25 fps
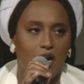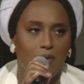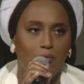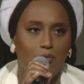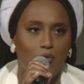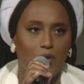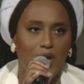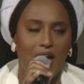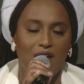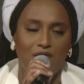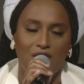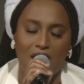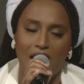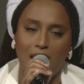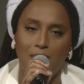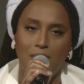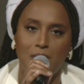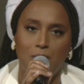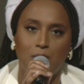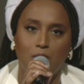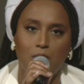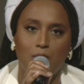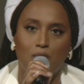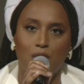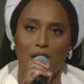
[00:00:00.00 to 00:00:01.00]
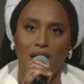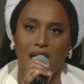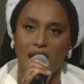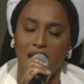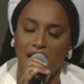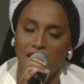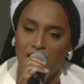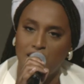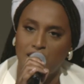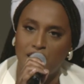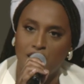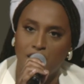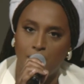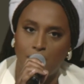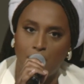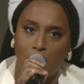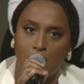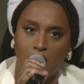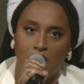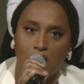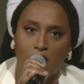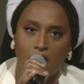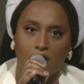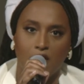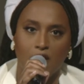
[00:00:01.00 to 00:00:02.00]
We have had people break into the
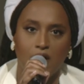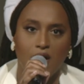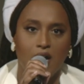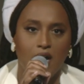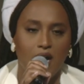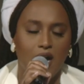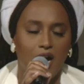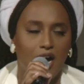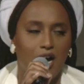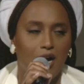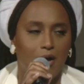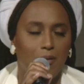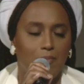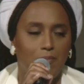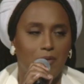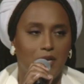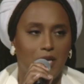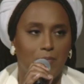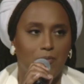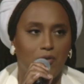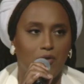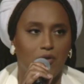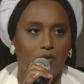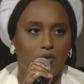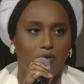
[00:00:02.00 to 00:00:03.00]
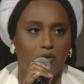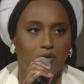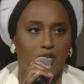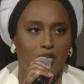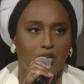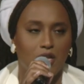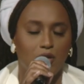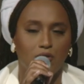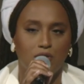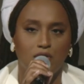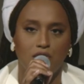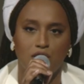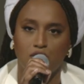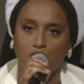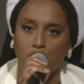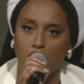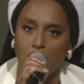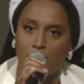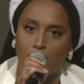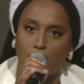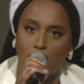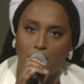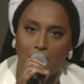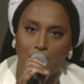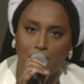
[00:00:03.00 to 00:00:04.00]
bar, people, you know, destroy
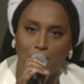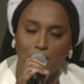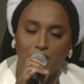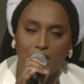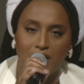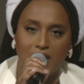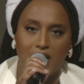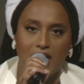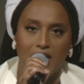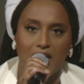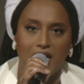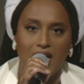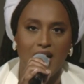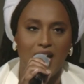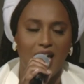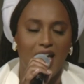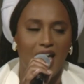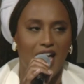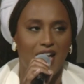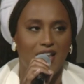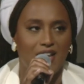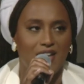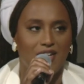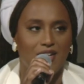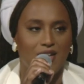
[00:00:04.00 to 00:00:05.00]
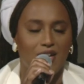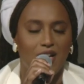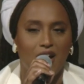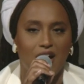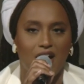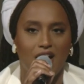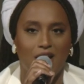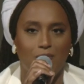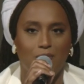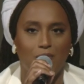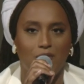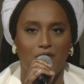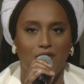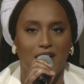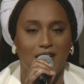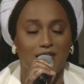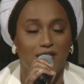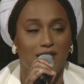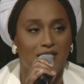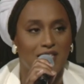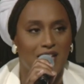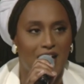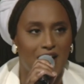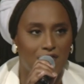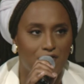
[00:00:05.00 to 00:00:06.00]
property, and we've had
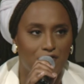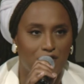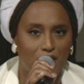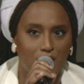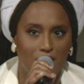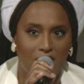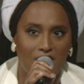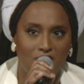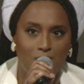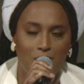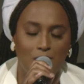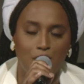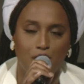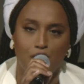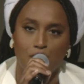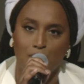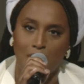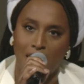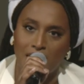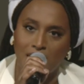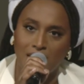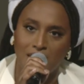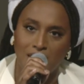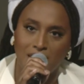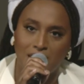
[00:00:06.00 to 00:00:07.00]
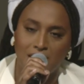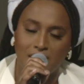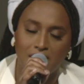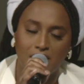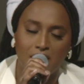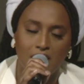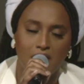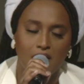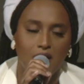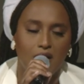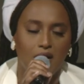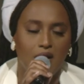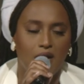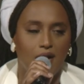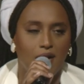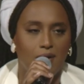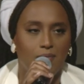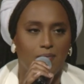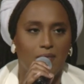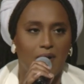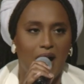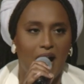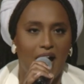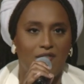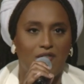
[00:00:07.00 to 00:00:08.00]
staff that have been threatened.
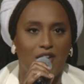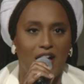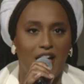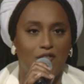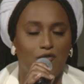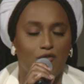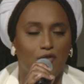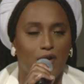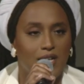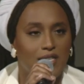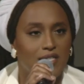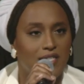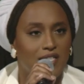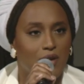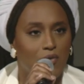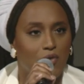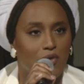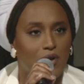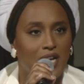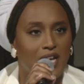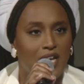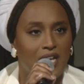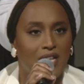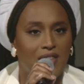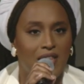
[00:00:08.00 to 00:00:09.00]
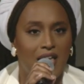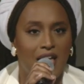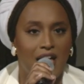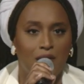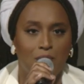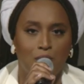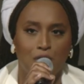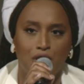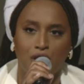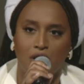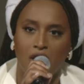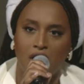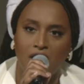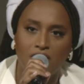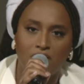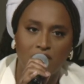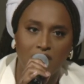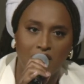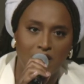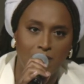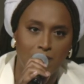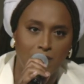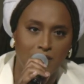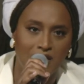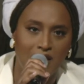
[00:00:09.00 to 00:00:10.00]
I've had friends that were hit in the head with golf
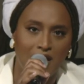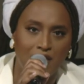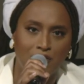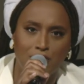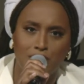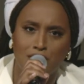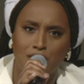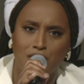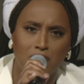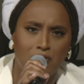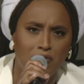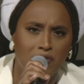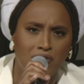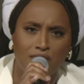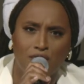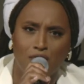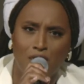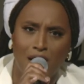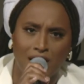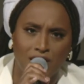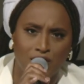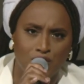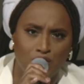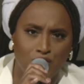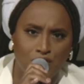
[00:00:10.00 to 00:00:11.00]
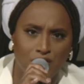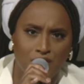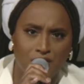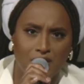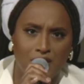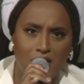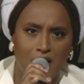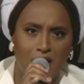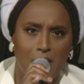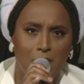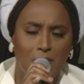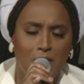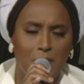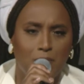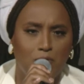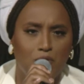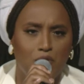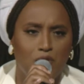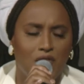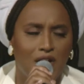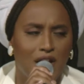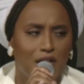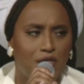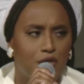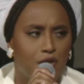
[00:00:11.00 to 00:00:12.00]
clubs and had their skulls fractured, people who've
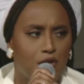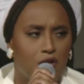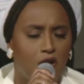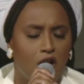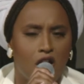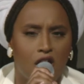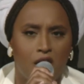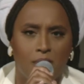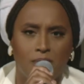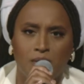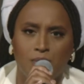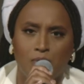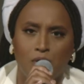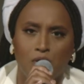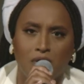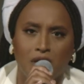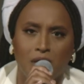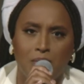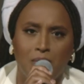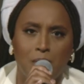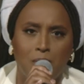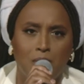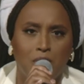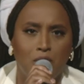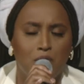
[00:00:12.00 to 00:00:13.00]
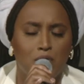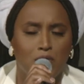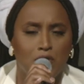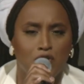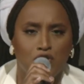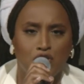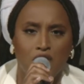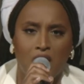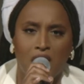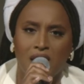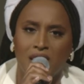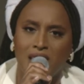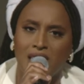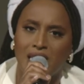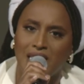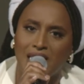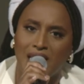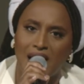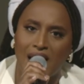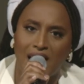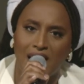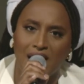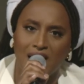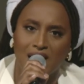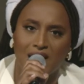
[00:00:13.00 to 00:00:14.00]
had their arms broken, people who were shot in the
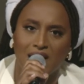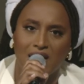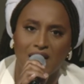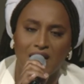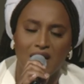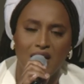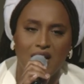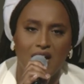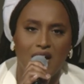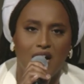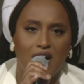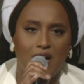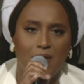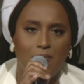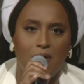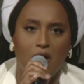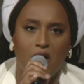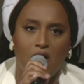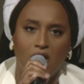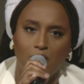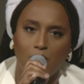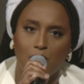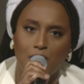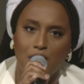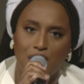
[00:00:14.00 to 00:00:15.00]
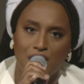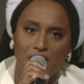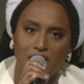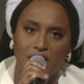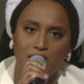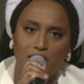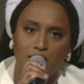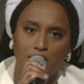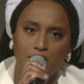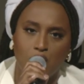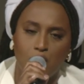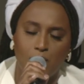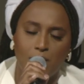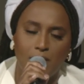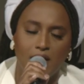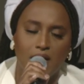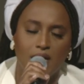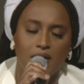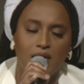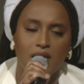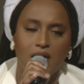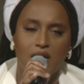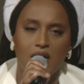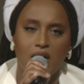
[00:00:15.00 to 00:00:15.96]
leg, all within SoMa.